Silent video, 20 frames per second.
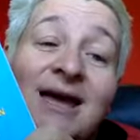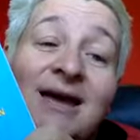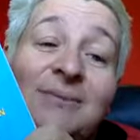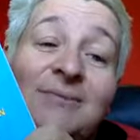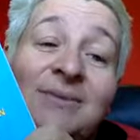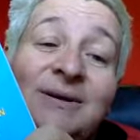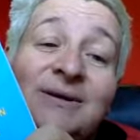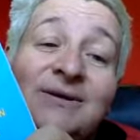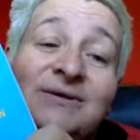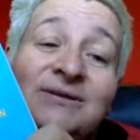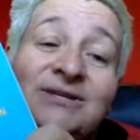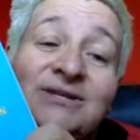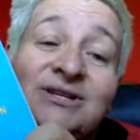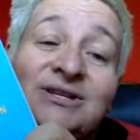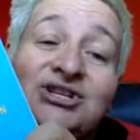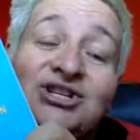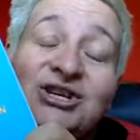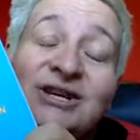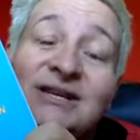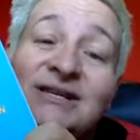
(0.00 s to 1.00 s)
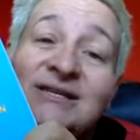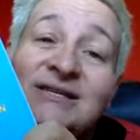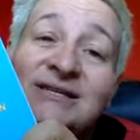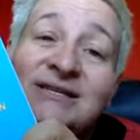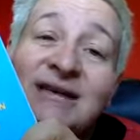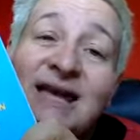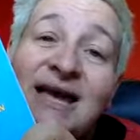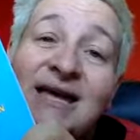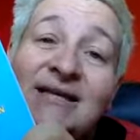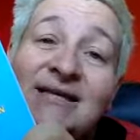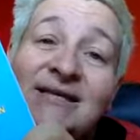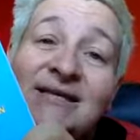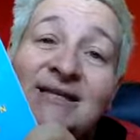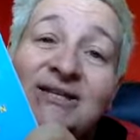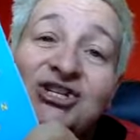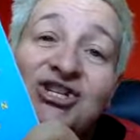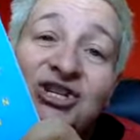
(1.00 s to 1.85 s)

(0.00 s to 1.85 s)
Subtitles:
Because she had decided that